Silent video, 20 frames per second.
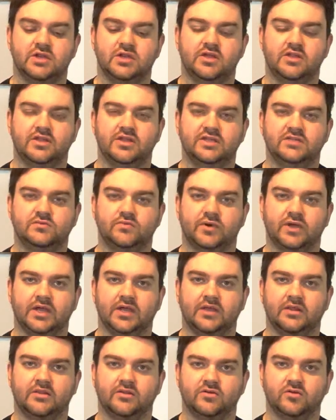this
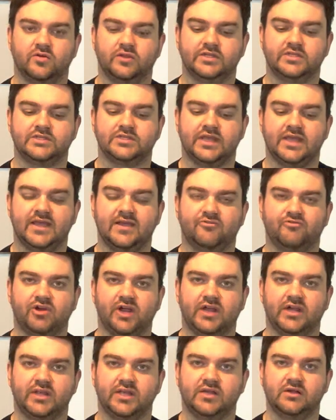way, they're only staying
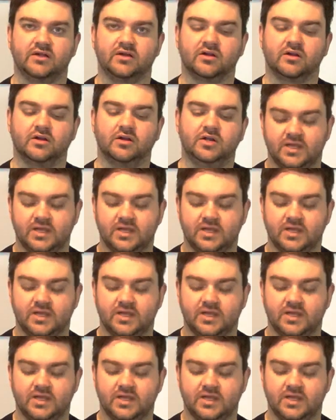right here?